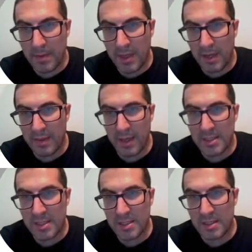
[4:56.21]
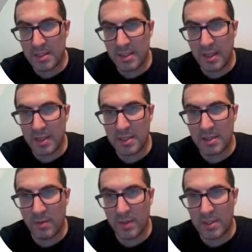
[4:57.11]
yeah, that's, that's
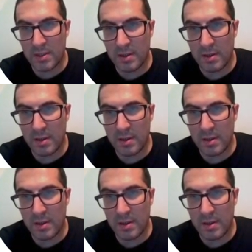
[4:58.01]
the reason.